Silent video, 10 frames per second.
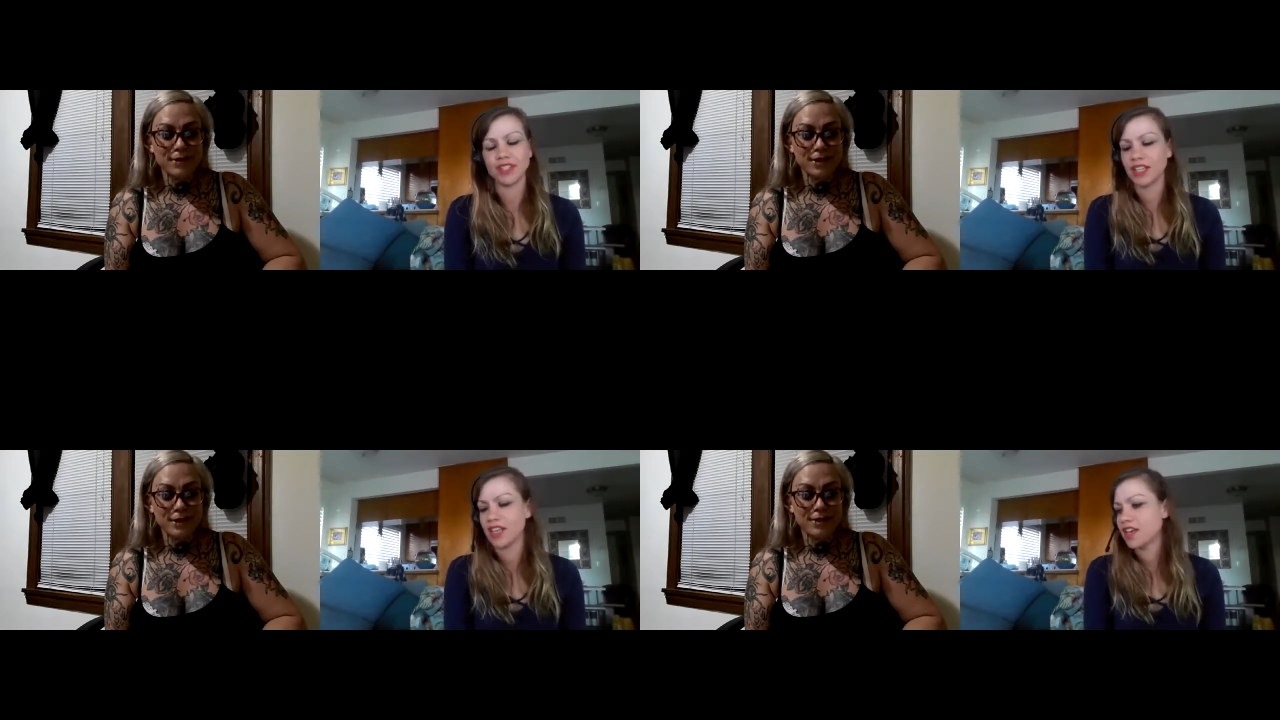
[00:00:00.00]

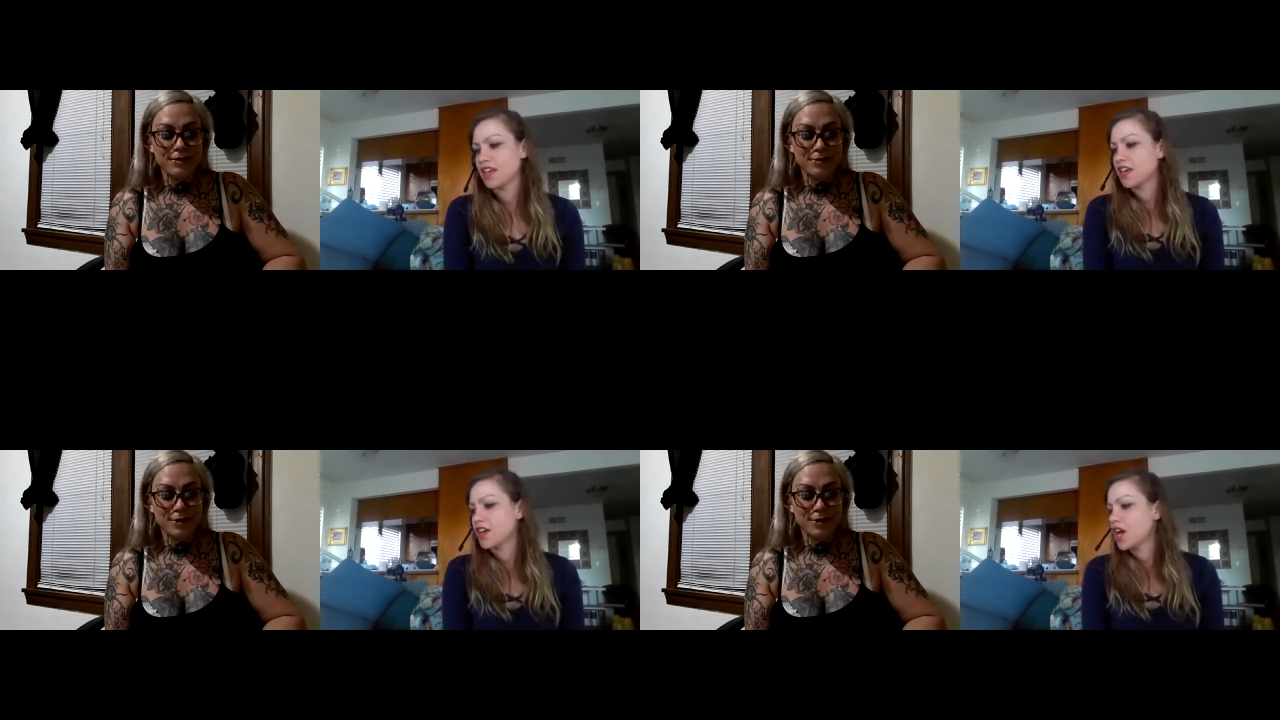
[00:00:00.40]

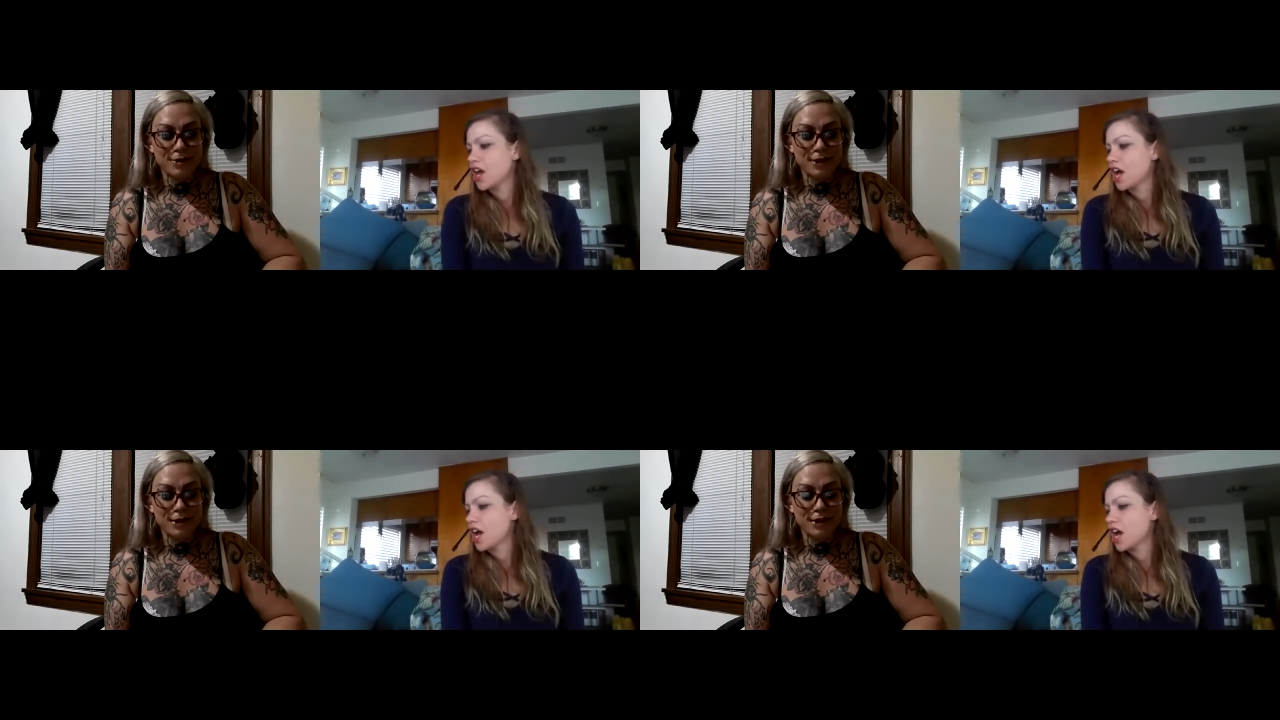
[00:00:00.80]

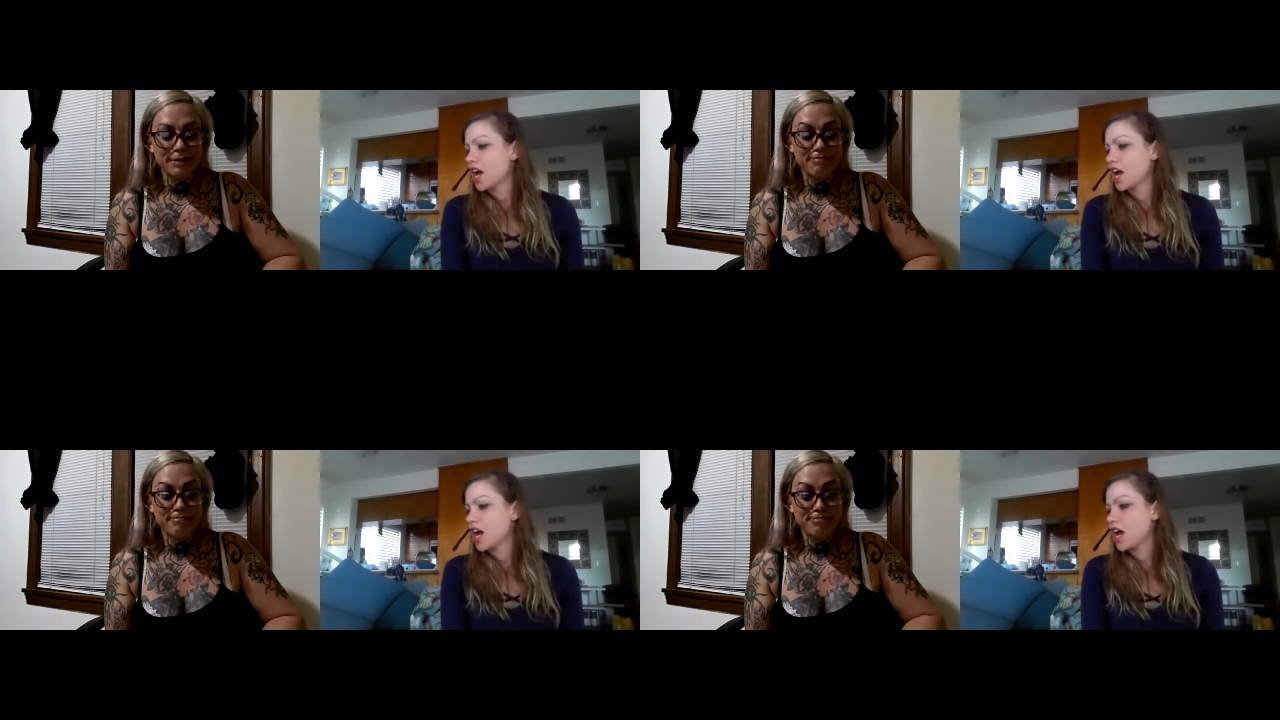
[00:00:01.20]

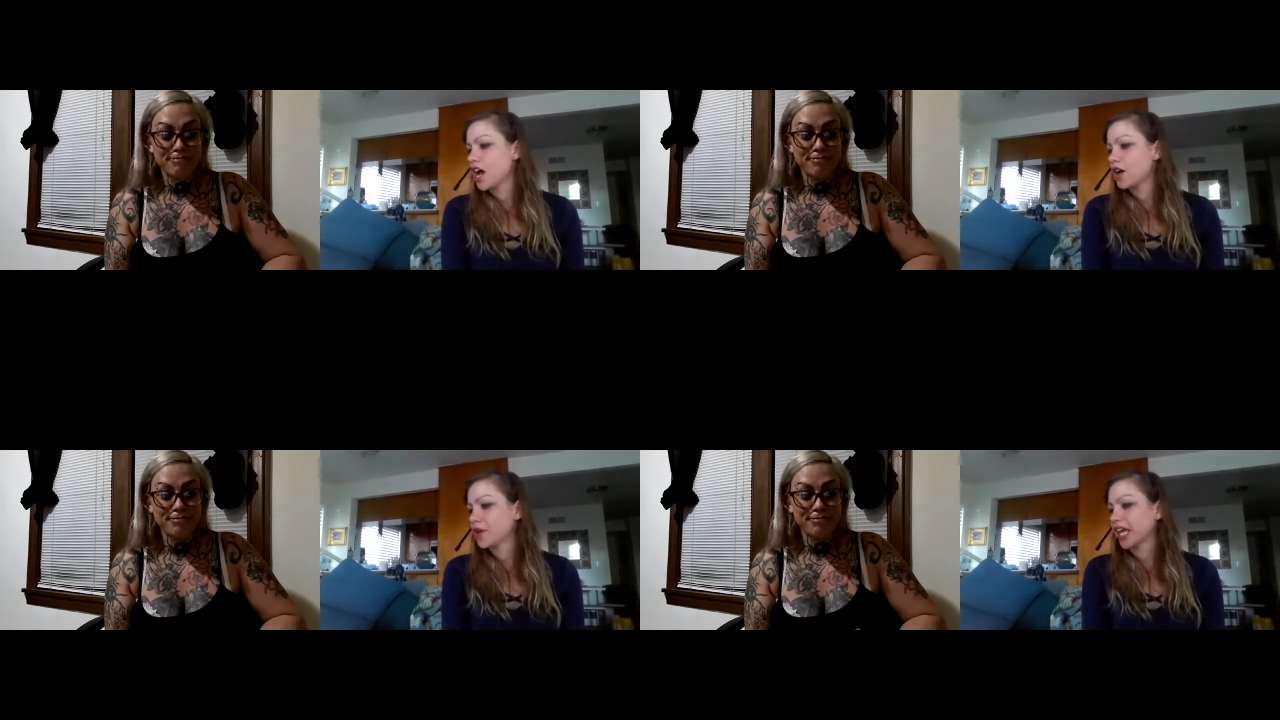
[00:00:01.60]
Speaker 1: unfortunately
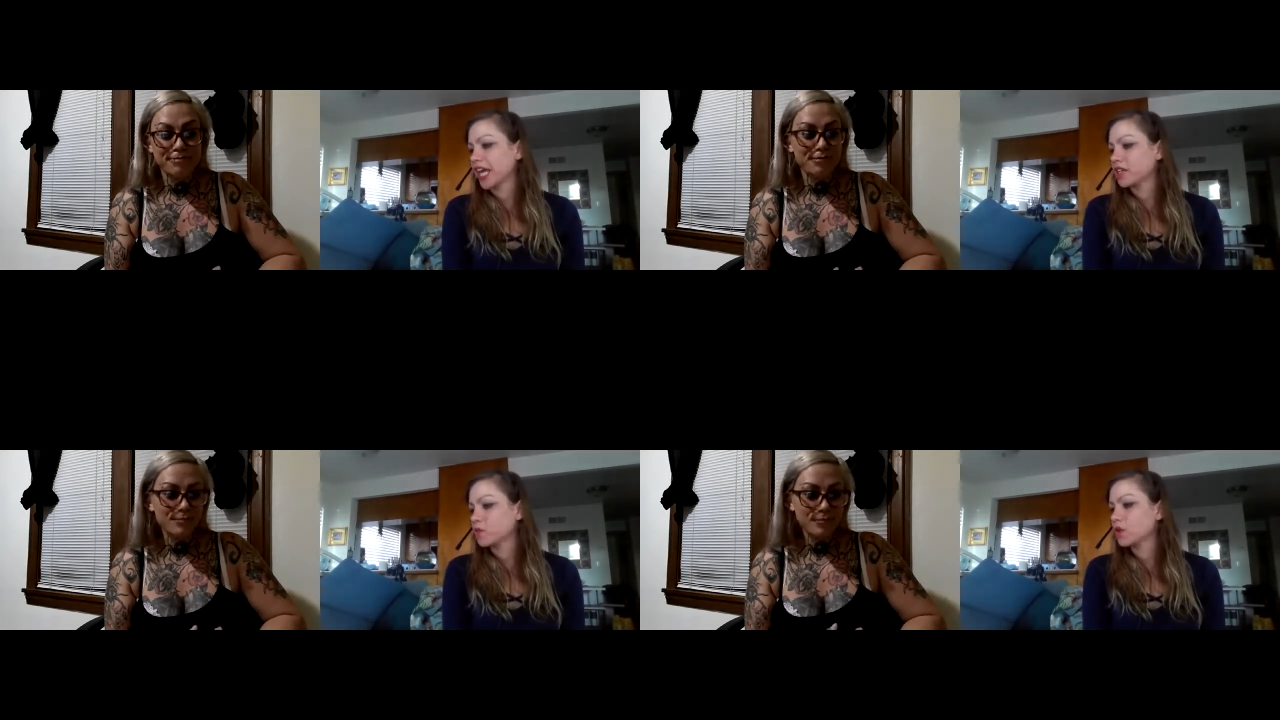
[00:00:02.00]

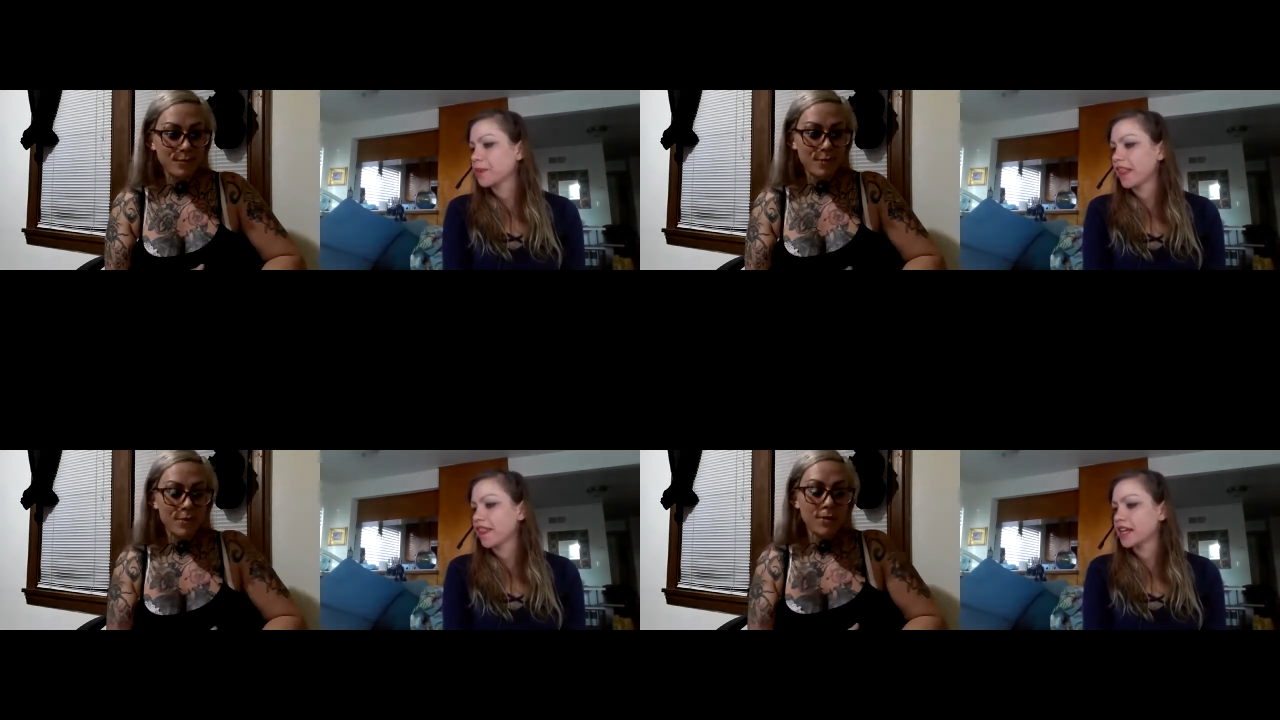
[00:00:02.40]
Speaker 2: Okay. Well,
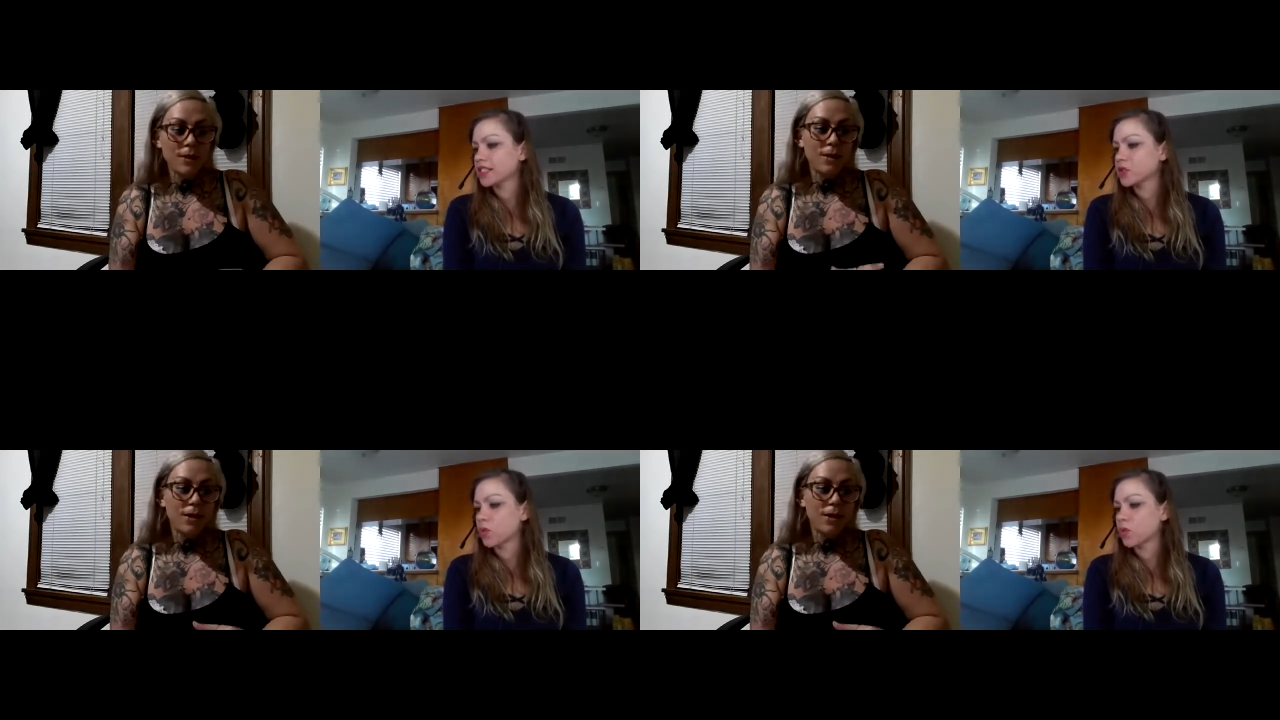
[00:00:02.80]
my last